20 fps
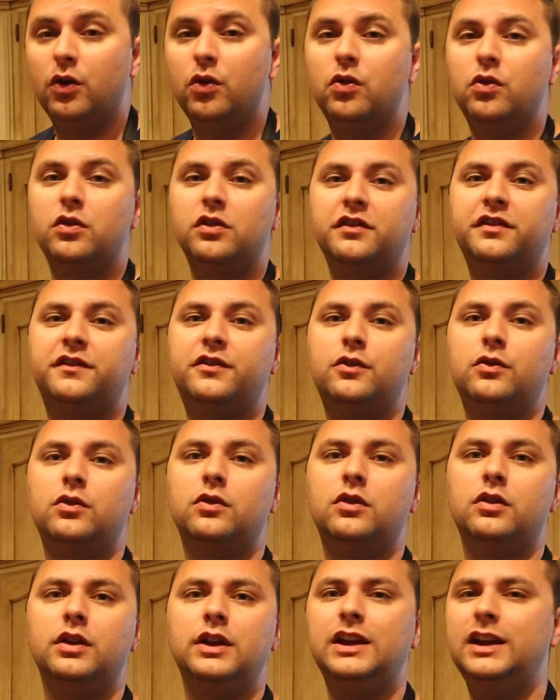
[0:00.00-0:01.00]
or
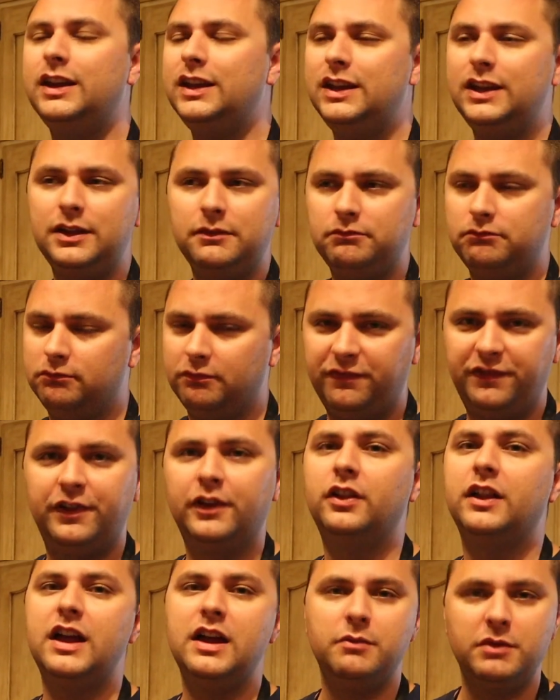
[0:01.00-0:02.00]
for any
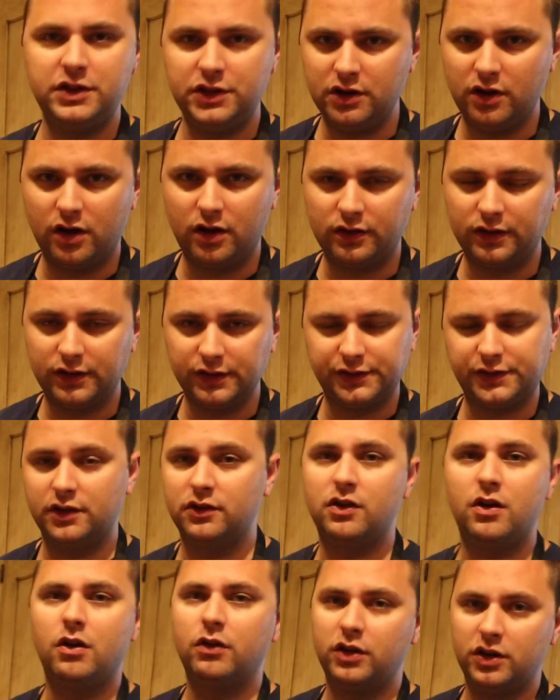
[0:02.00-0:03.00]
filet mignon, because
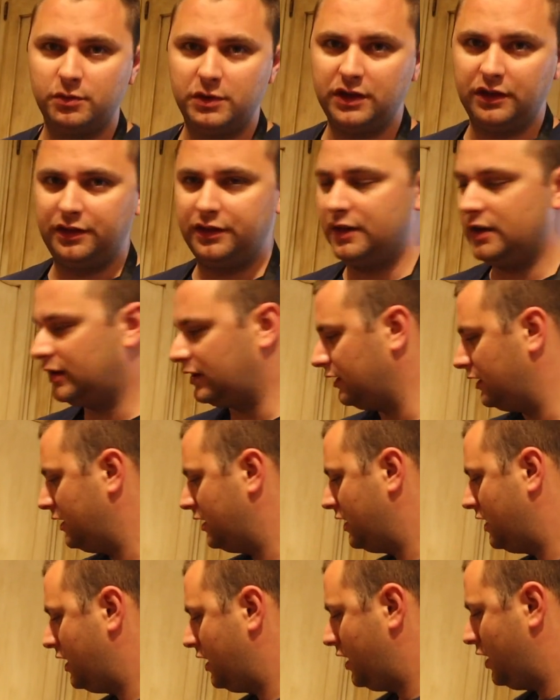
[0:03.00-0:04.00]
they're all going to be thick,
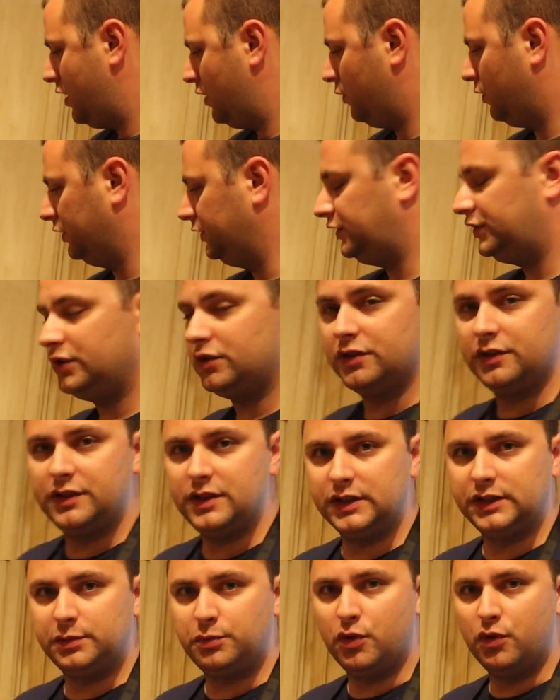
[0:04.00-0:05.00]
once you're at
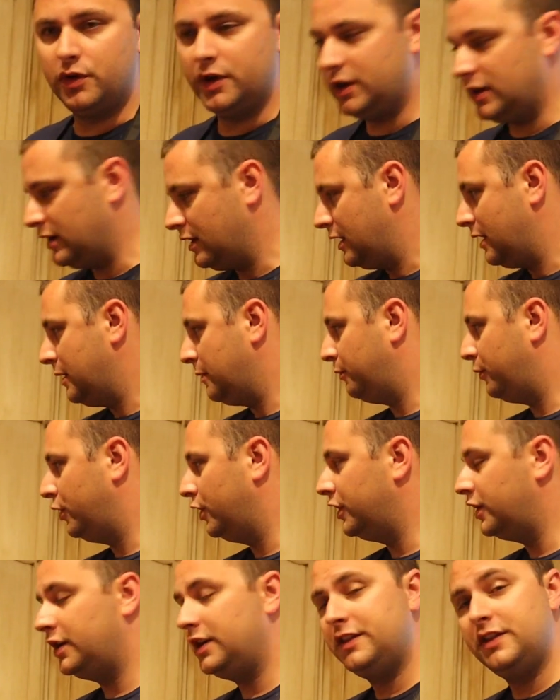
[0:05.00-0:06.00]
this point,
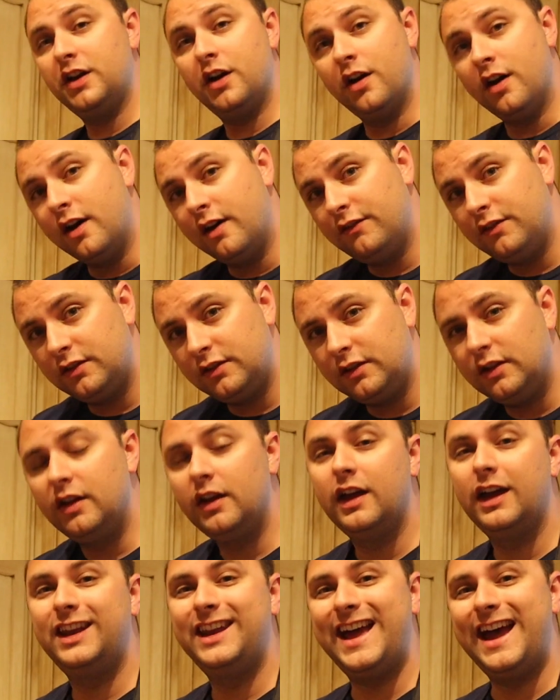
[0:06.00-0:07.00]
put it in the oven
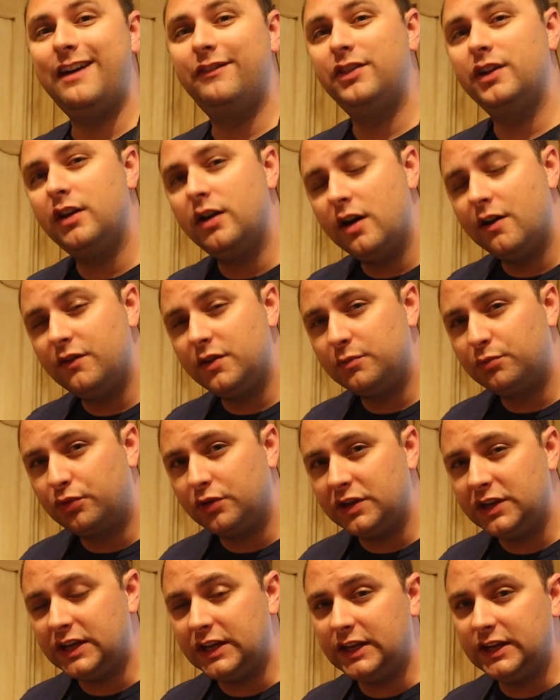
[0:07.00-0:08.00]
and have the oven
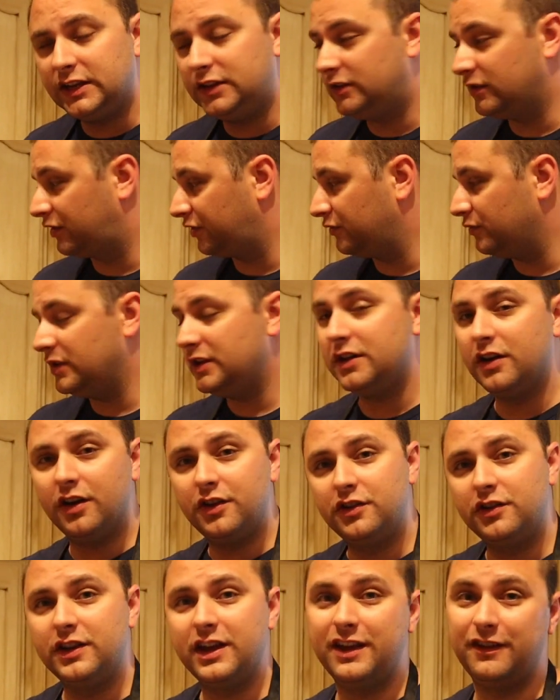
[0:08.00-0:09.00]
preheated to
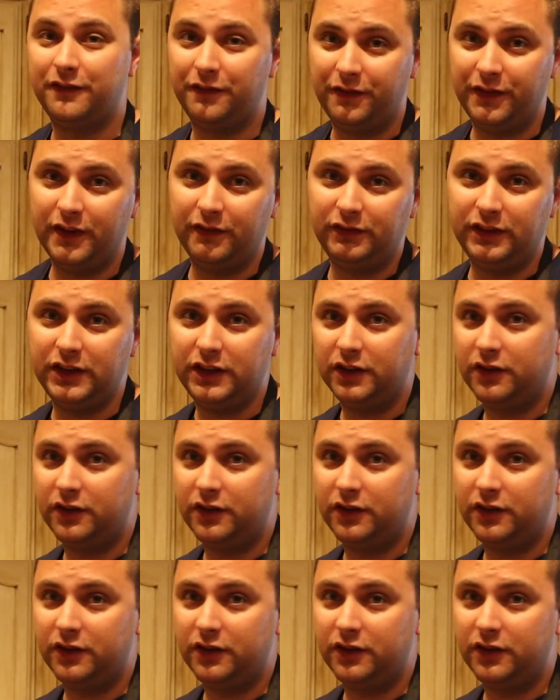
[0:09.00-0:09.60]
350